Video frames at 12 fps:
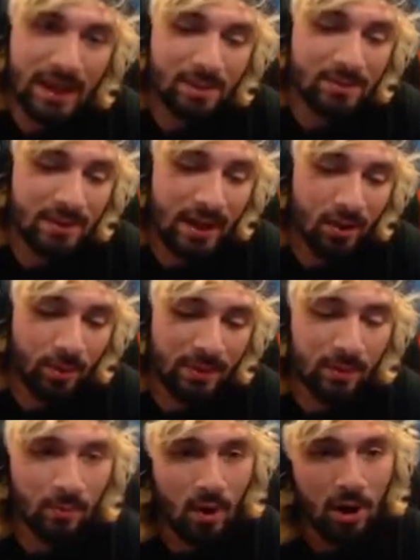means. We gotta open
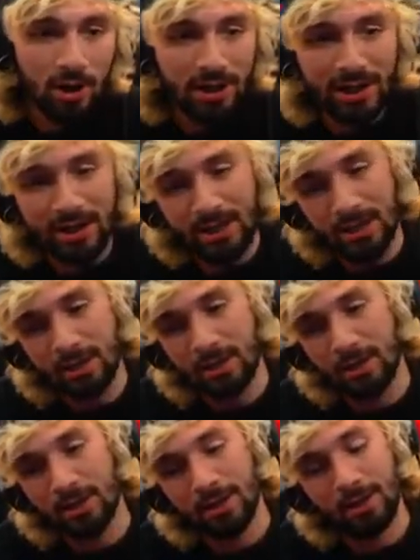the Marnie.
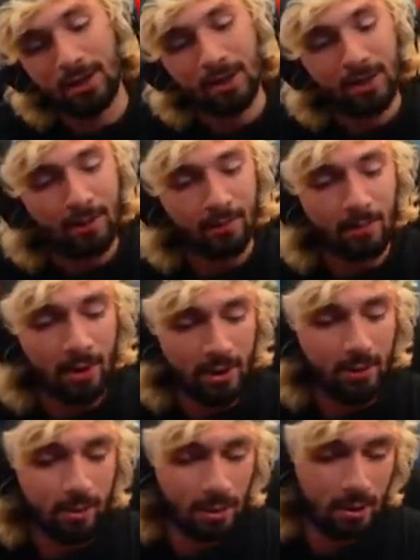Marnie, Marnie,